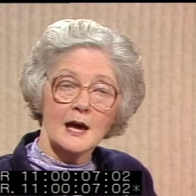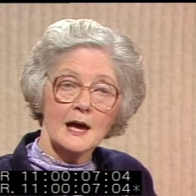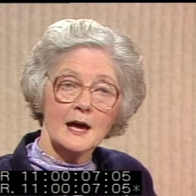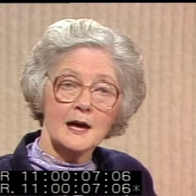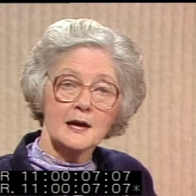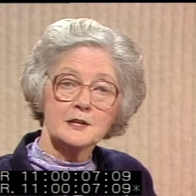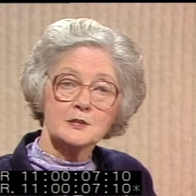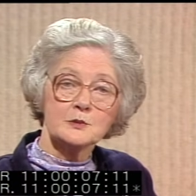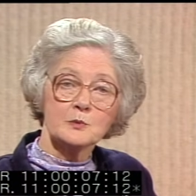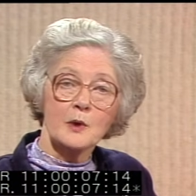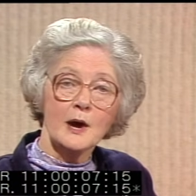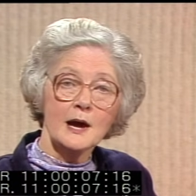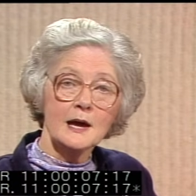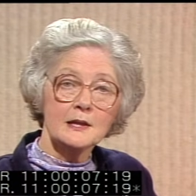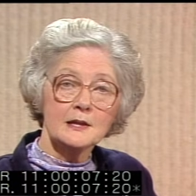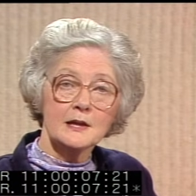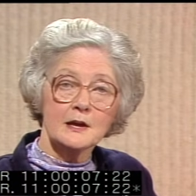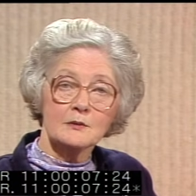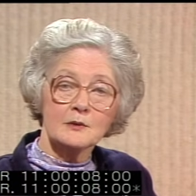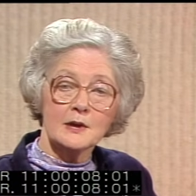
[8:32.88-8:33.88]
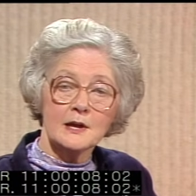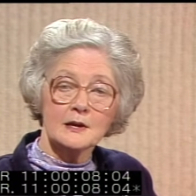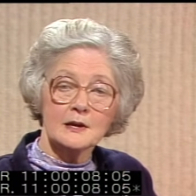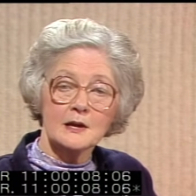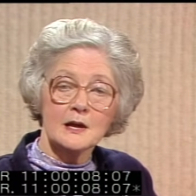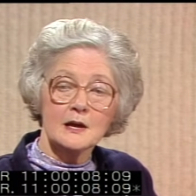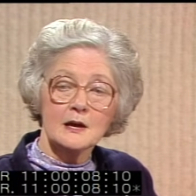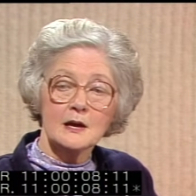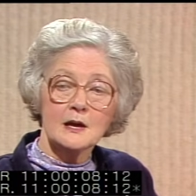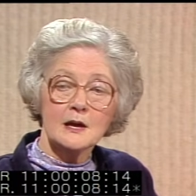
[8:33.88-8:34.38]
and while they're
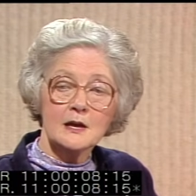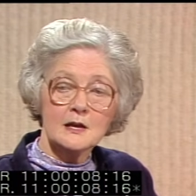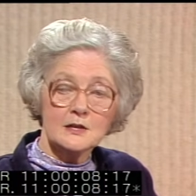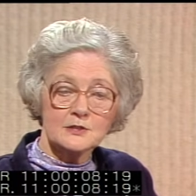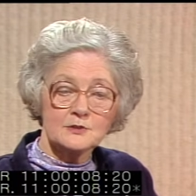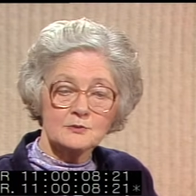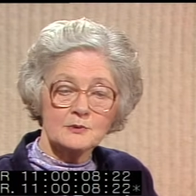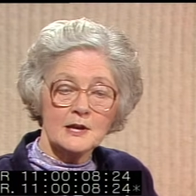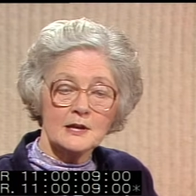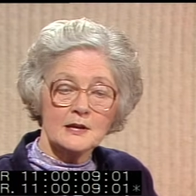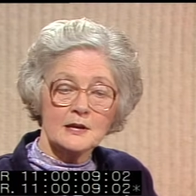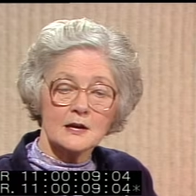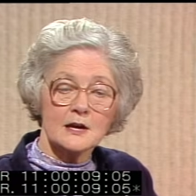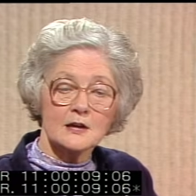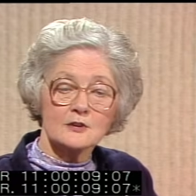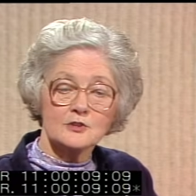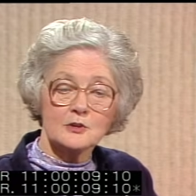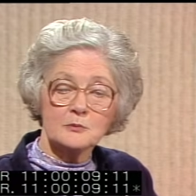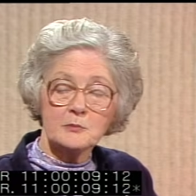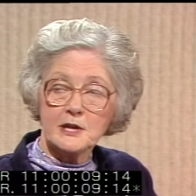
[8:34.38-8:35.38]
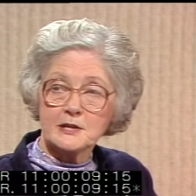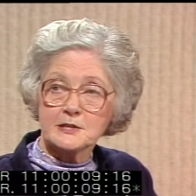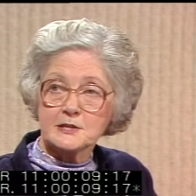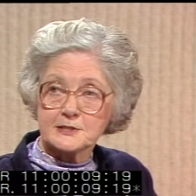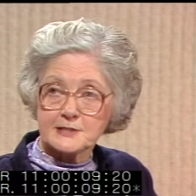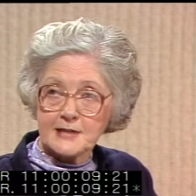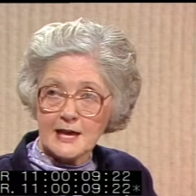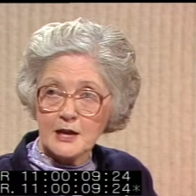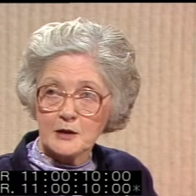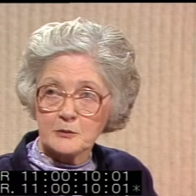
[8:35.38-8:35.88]
in is really a
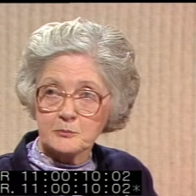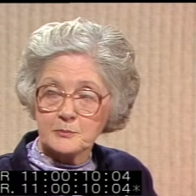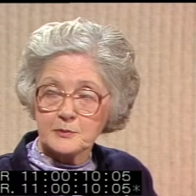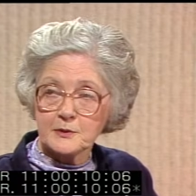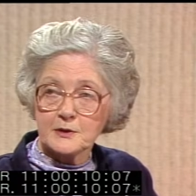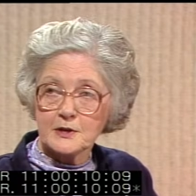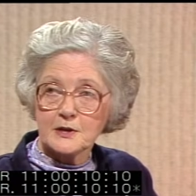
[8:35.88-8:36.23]
tremendous help,